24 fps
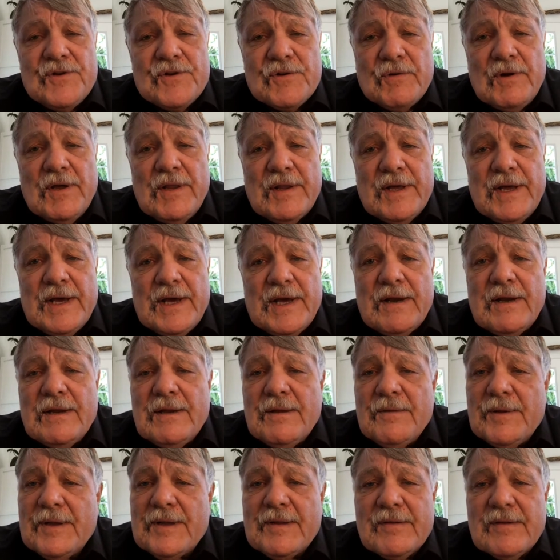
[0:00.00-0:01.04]
enjoy that.
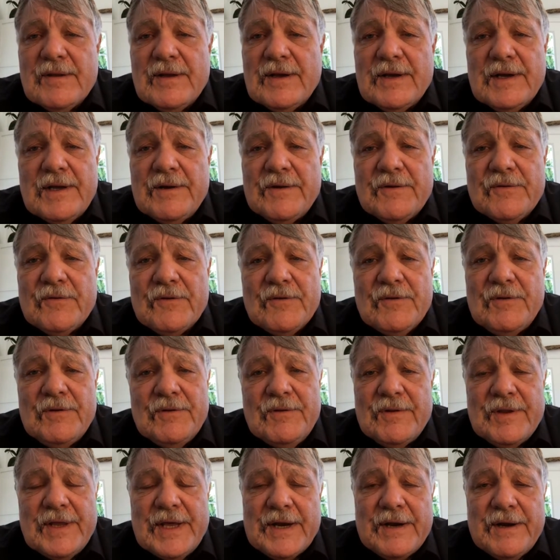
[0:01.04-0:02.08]
But I don't
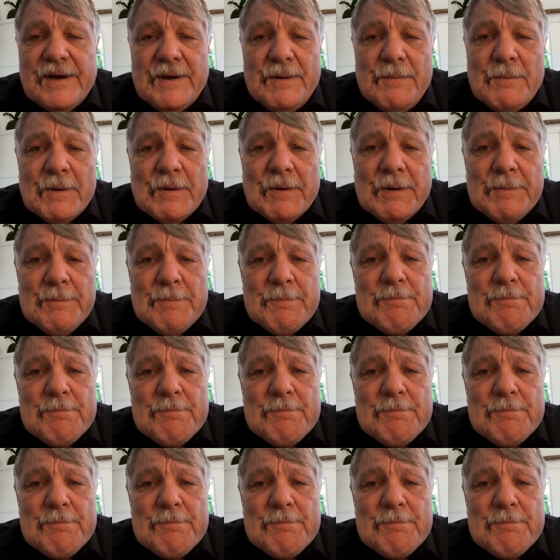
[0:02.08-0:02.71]
do that anymore.